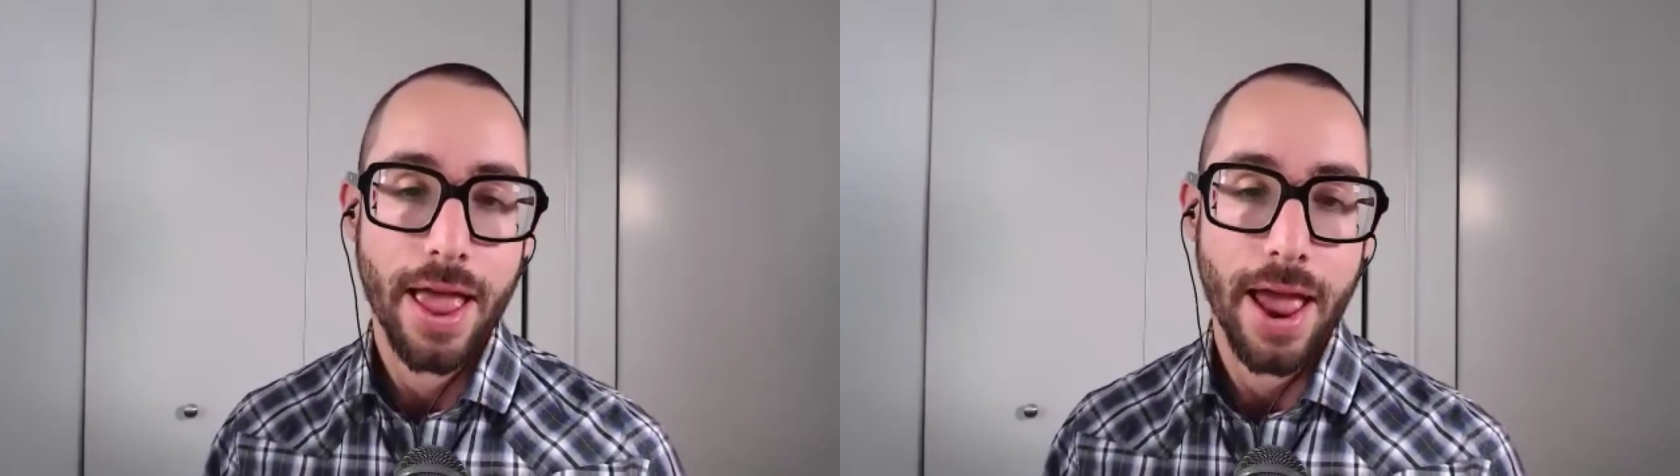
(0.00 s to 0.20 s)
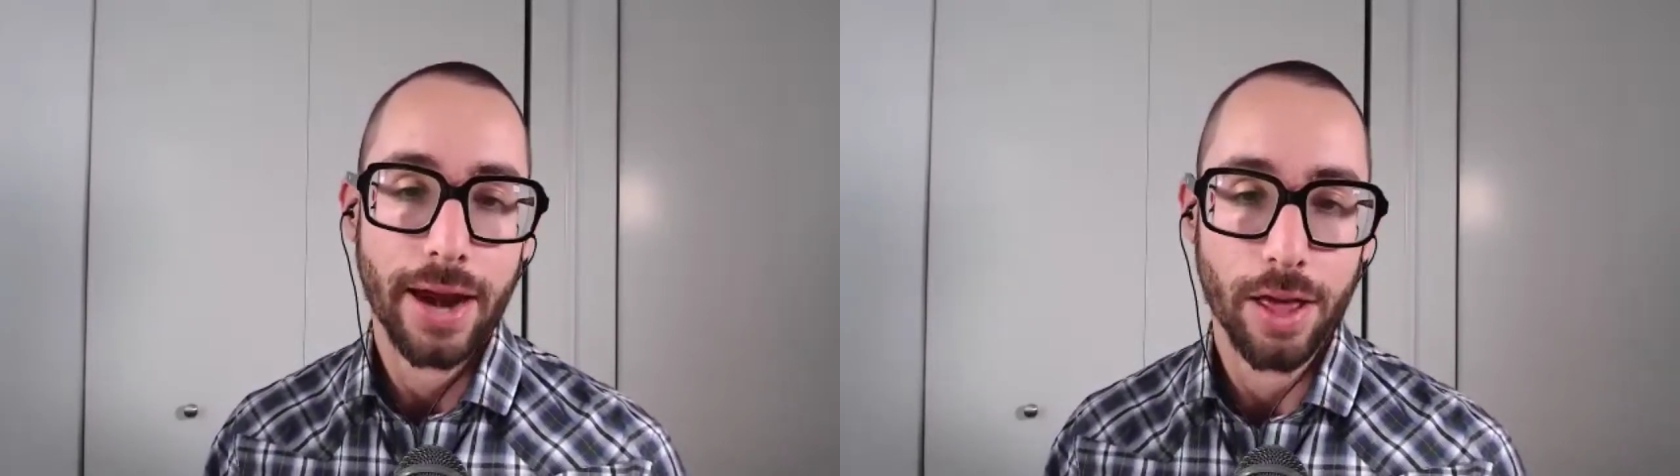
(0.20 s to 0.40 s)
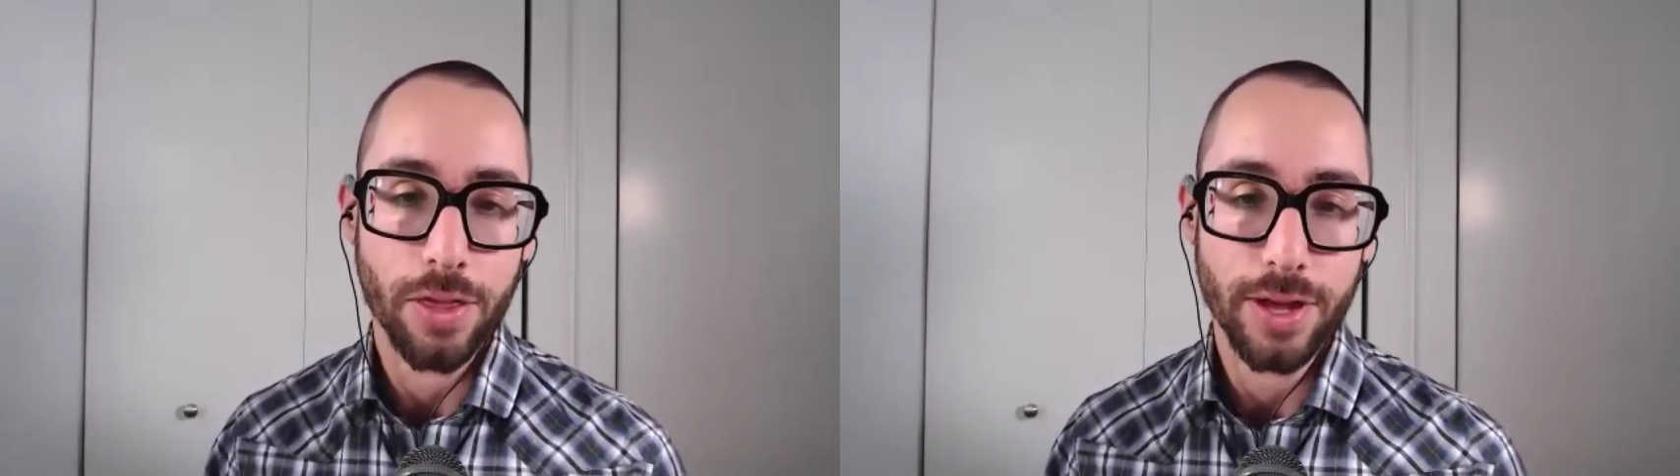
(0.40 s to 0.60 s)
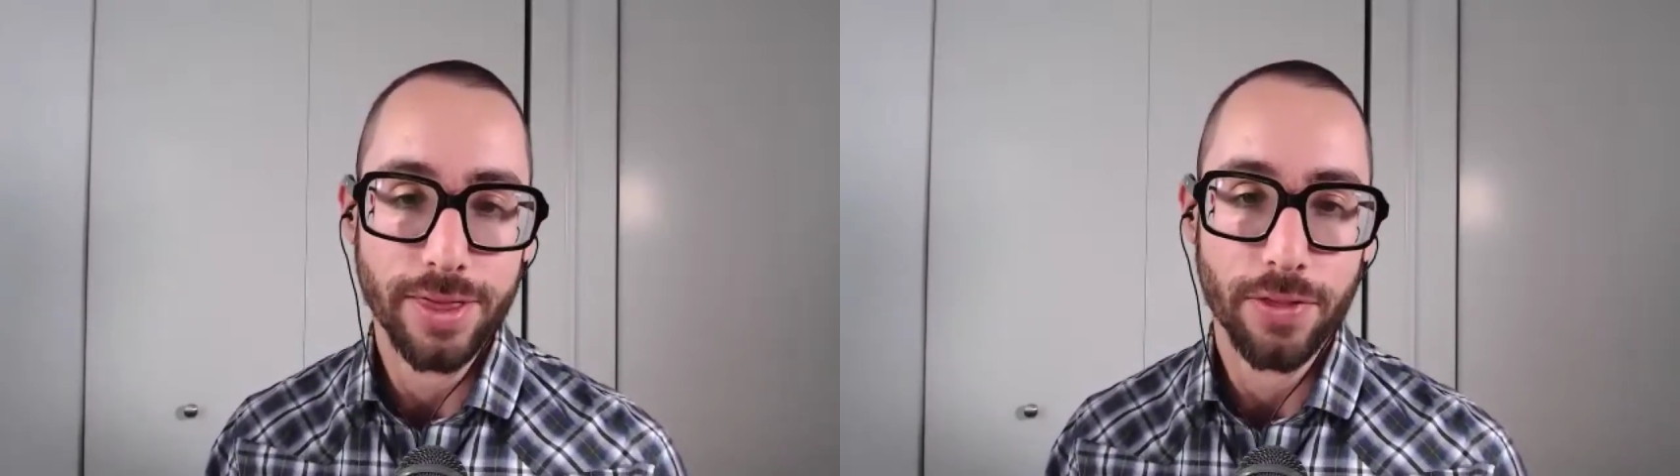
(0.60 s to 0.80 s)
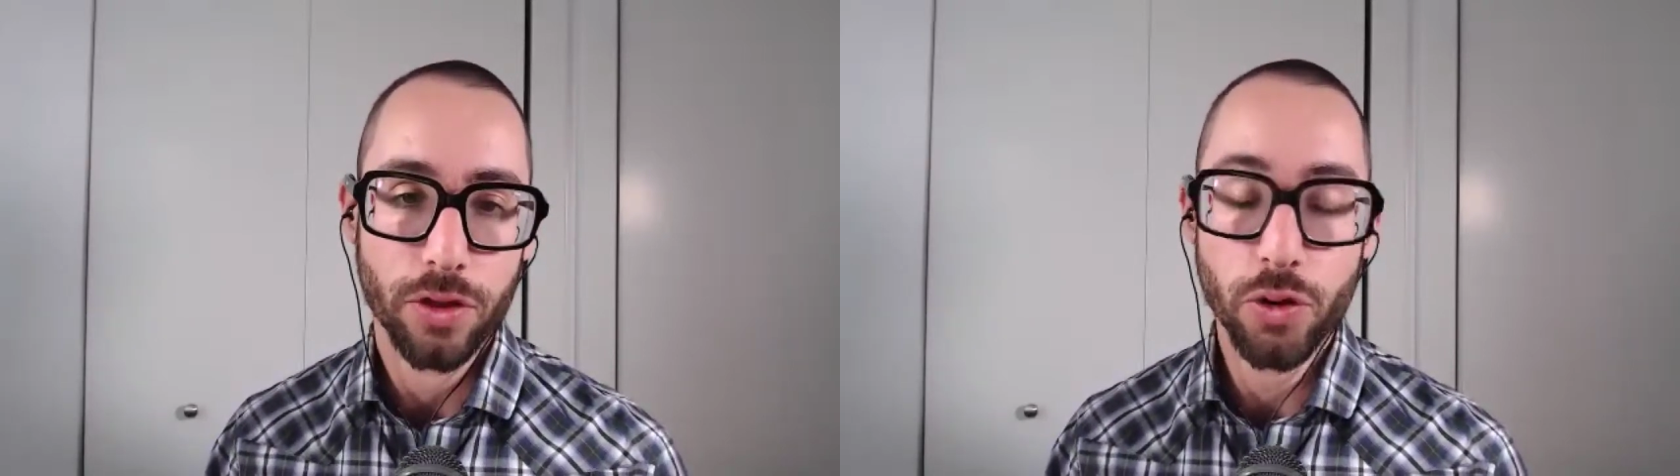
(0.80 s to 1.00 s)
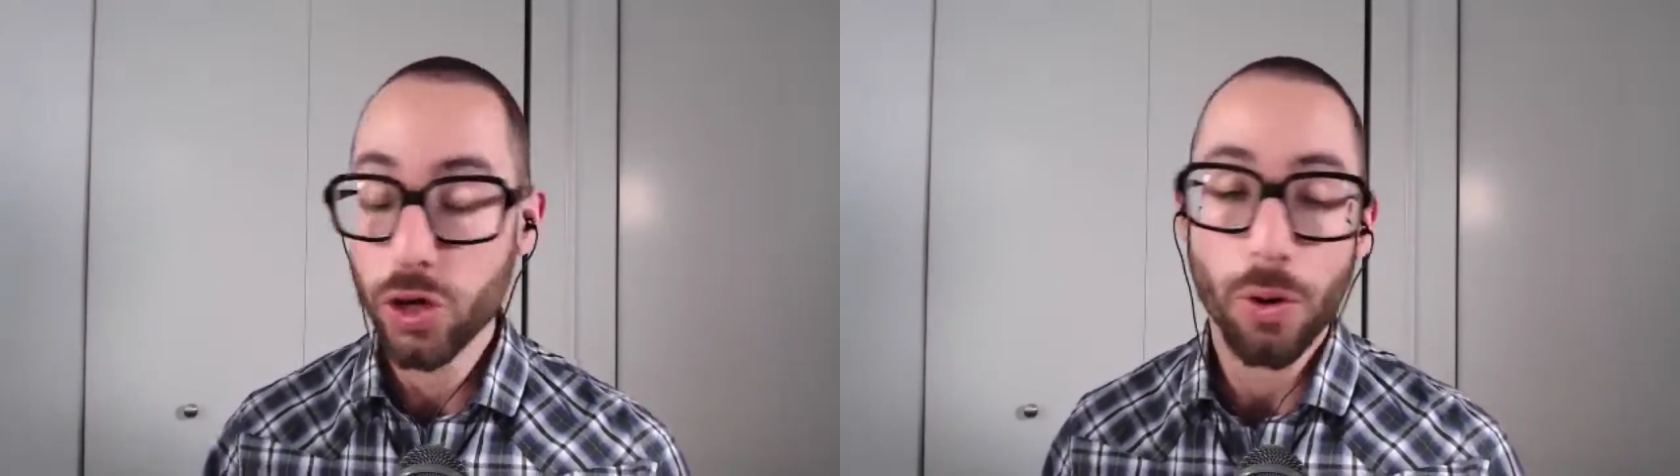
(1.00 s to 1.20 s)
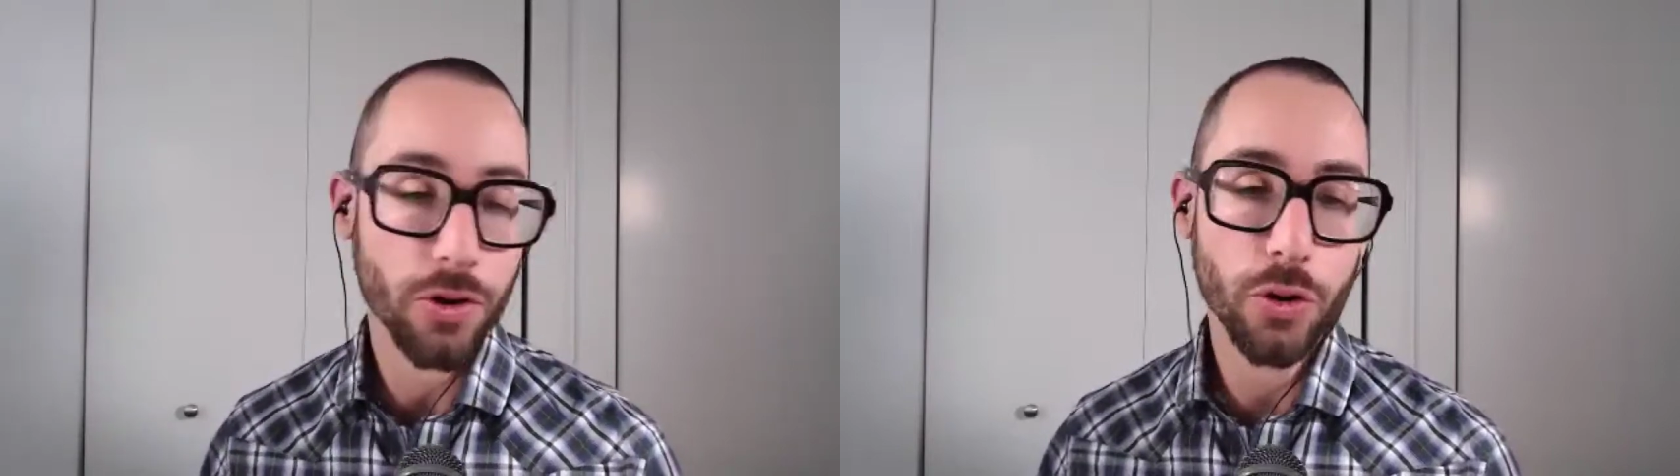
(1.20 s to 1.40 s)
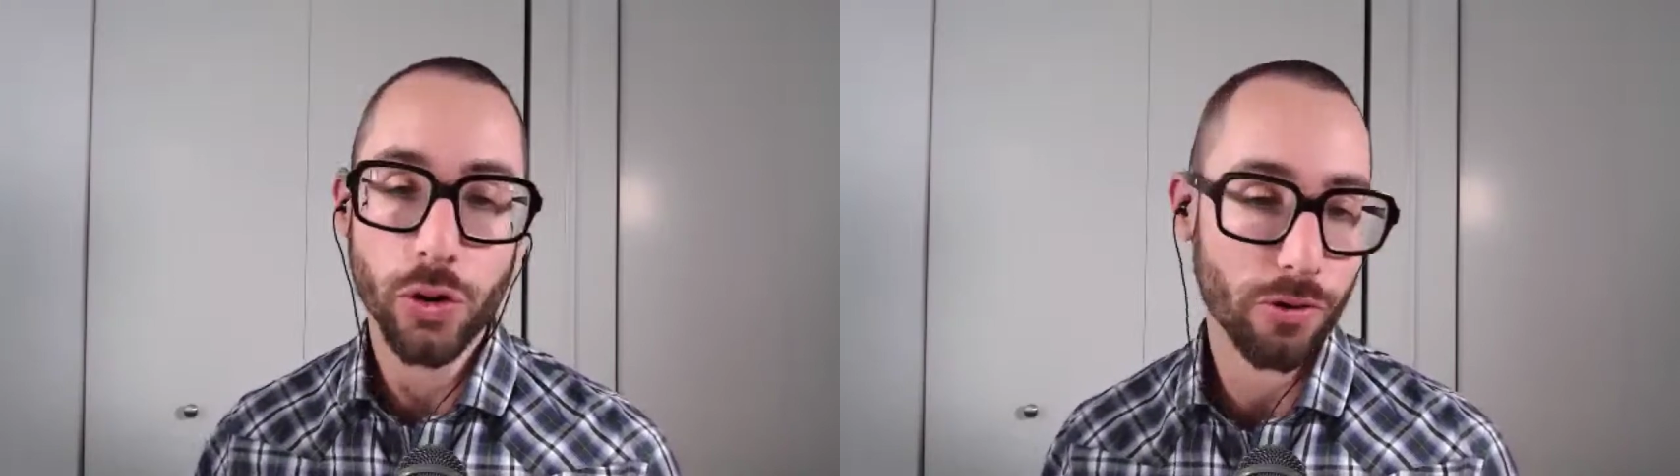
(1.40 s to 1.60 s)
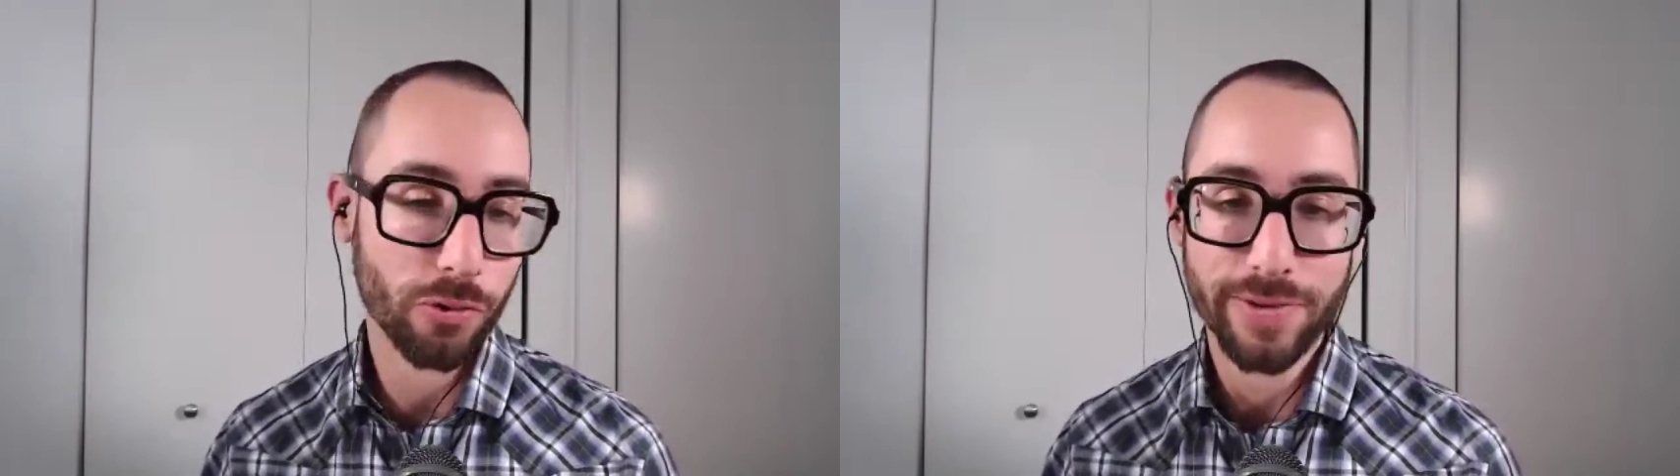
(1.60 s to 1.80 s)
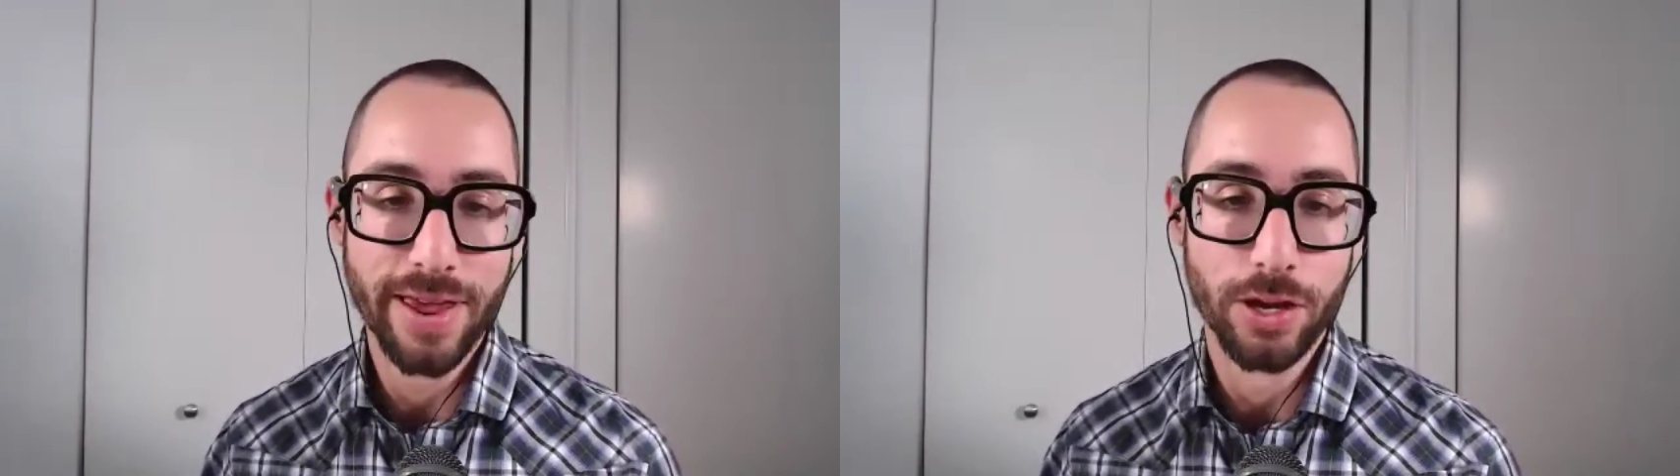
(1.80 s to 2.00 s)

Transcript: And I think that you can always retake.